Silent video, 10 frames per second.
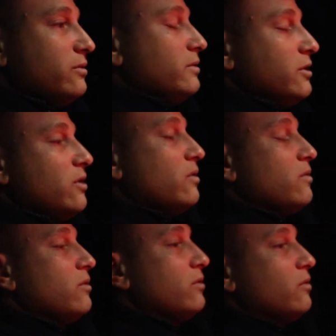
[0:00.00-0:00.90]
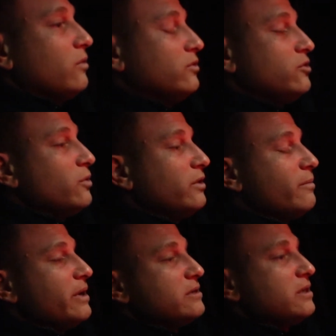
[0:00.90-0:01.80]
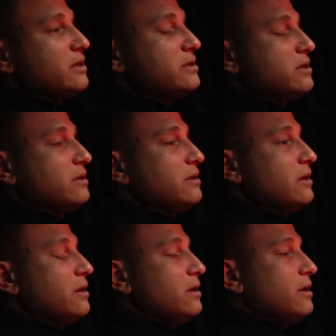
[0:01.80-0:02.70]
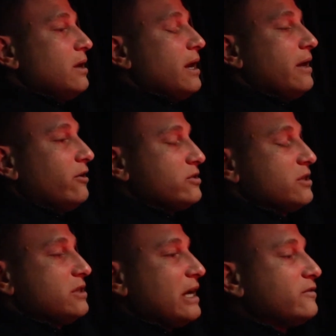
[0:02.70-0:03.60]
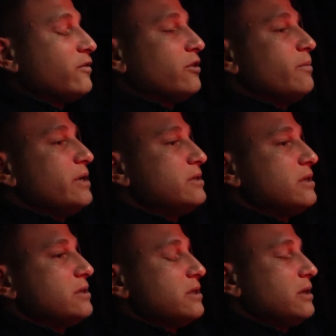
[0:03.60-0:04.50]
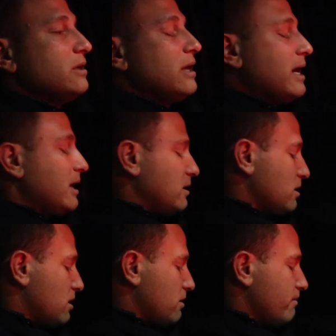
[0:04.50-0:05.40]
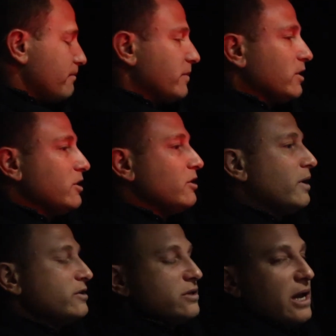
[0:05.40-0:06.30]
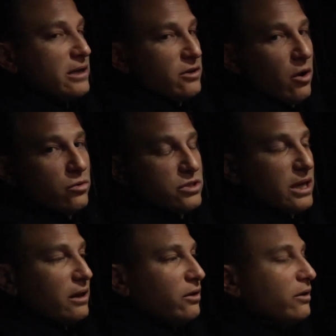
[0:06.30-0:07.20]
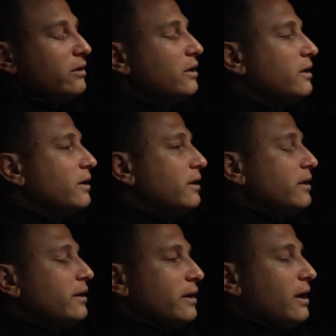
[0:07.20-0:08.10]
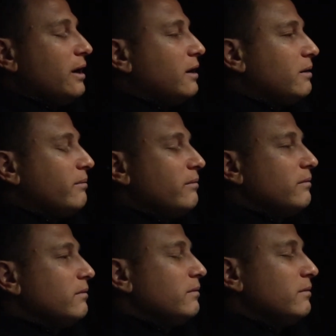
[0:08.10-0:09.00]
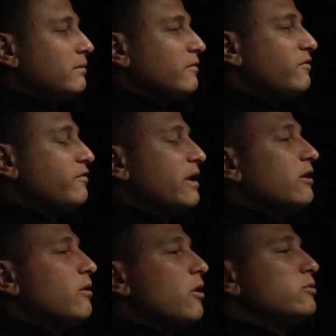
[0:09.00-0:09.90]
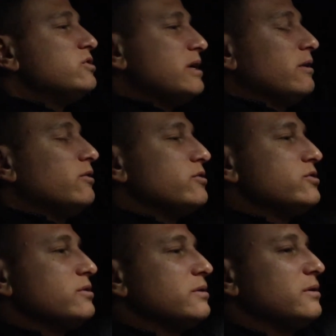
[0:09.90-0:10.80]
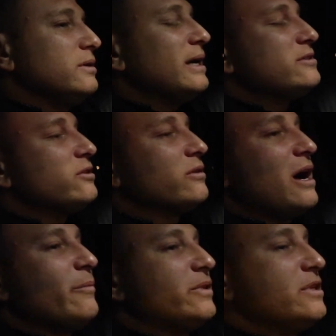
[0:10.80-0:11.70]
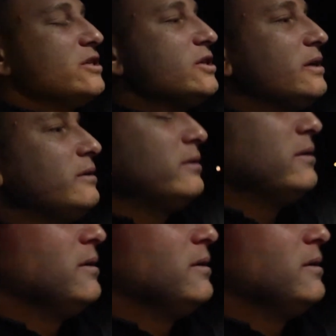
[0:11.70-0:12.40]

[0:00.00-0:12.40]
you know, doing the business and are successful in the business, and you know, as a wholesaler, fellow wholesalers, yes, they're competition,